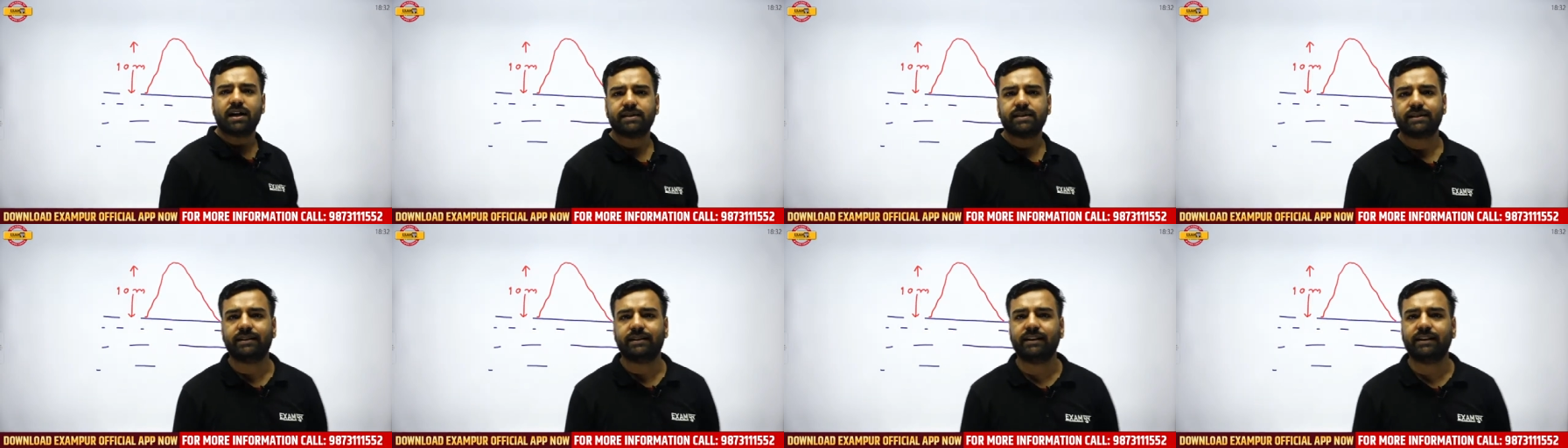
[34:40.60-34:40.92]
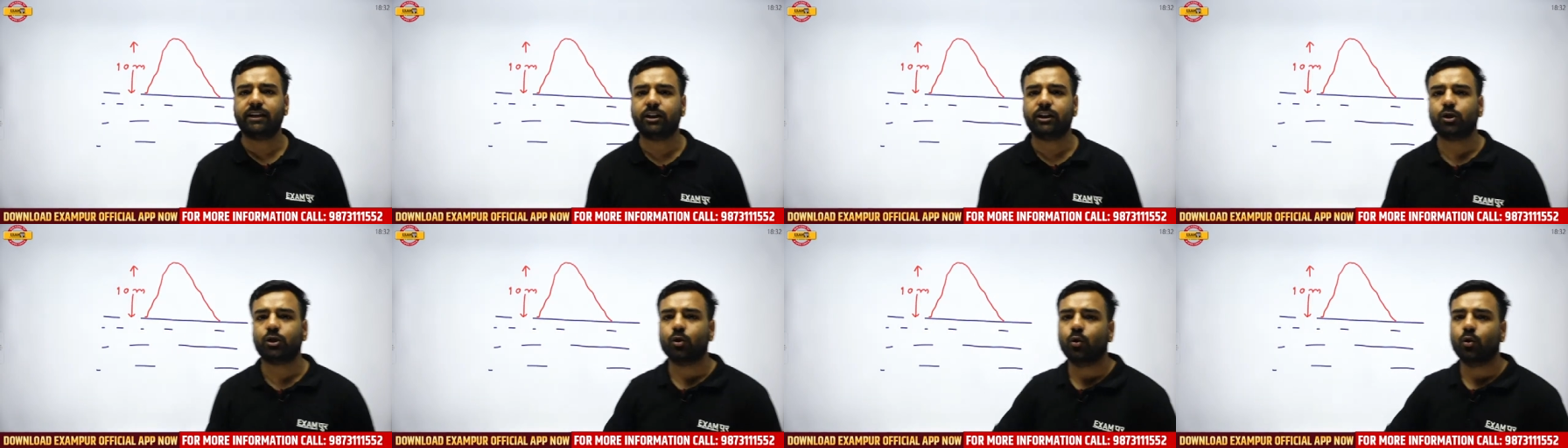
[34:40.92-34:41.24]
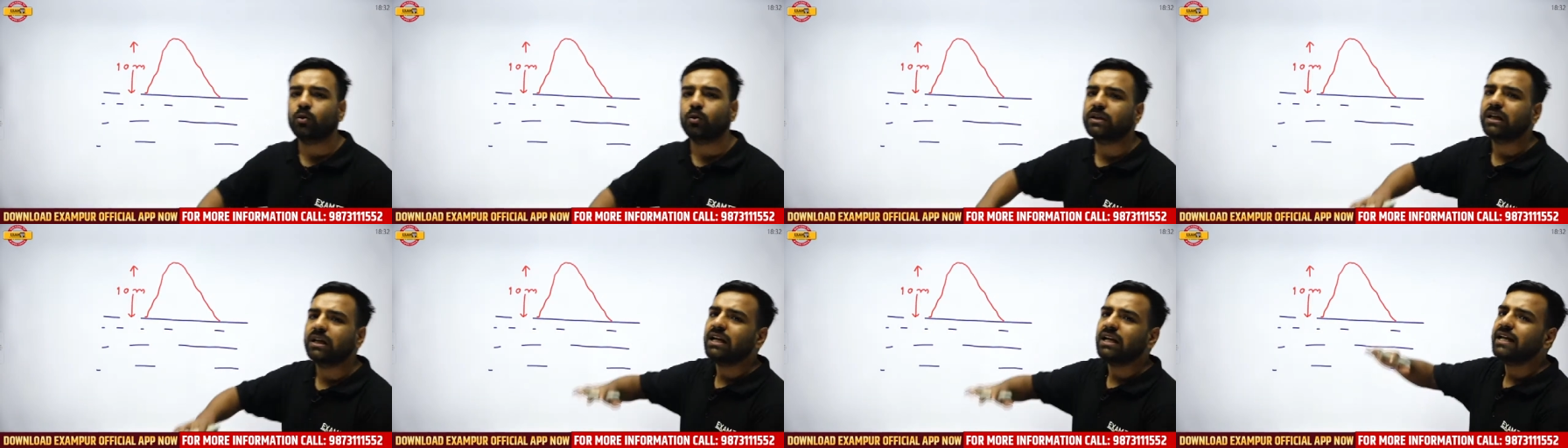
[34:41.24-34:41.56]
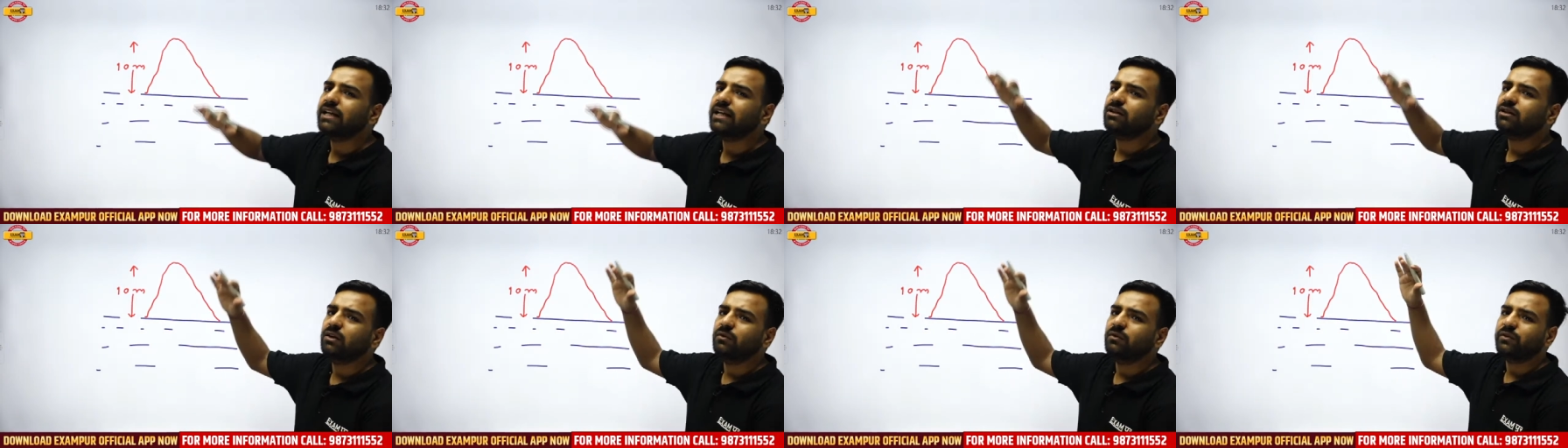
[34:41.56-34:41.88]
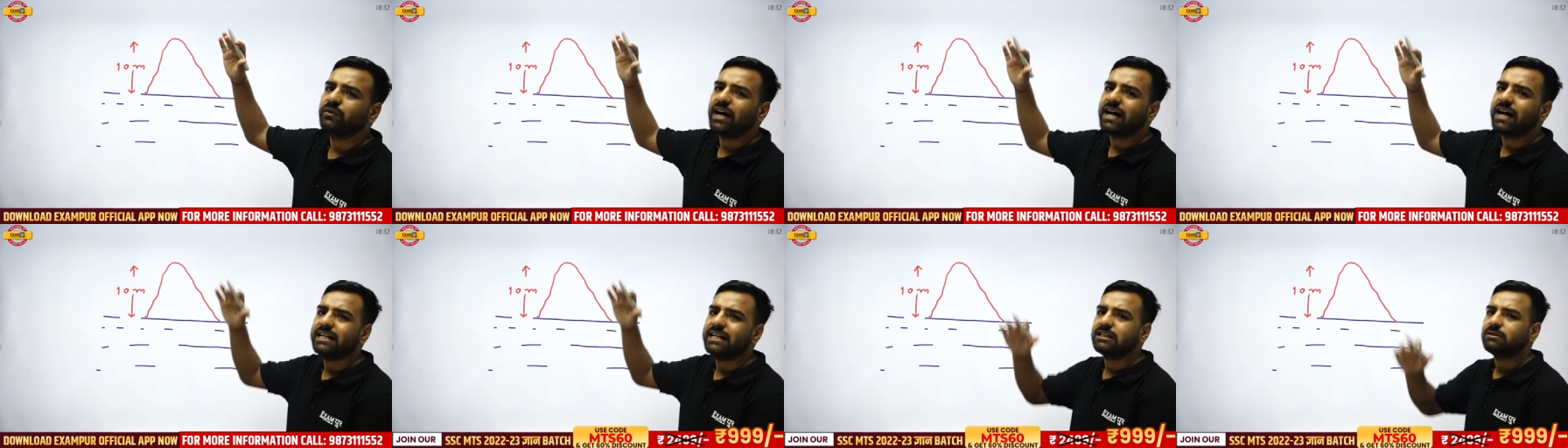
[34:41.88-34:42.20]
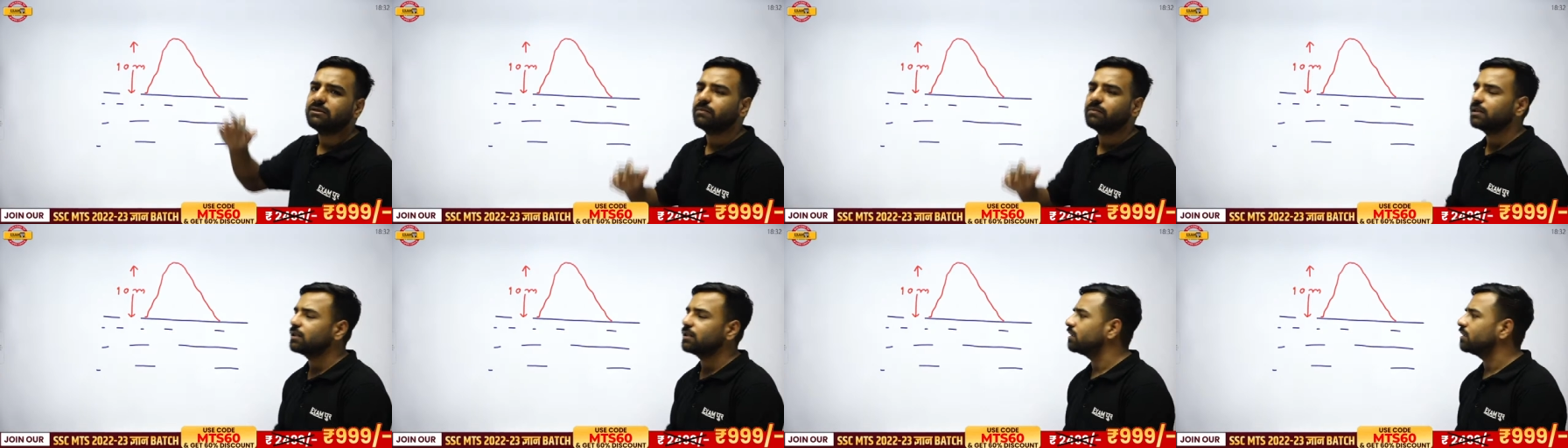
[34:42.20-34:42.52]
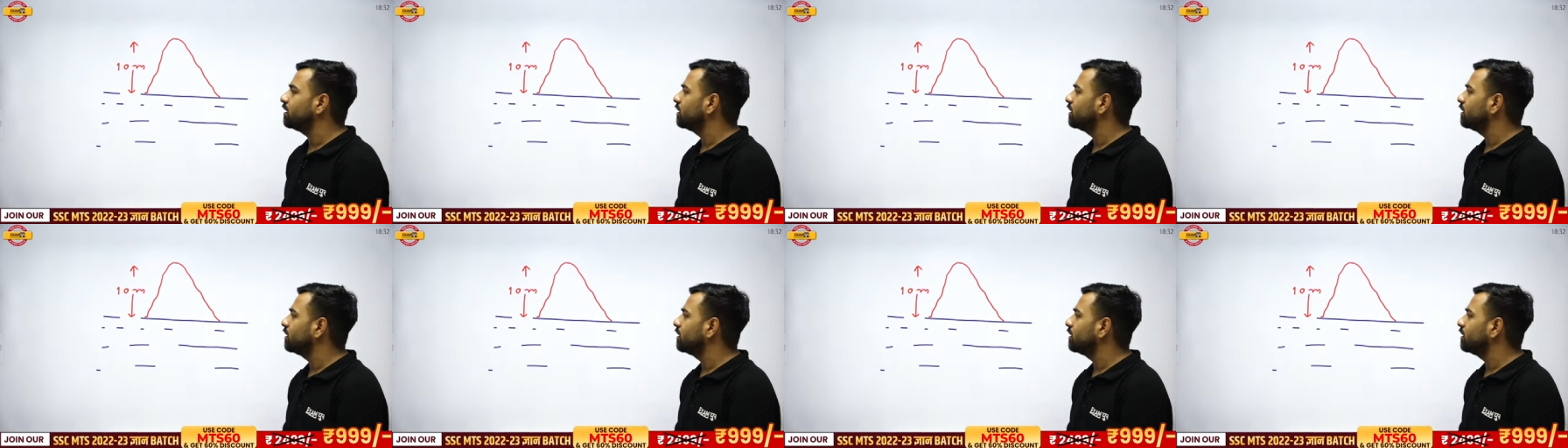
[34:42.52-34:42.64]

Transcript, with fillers: want to ask the total length of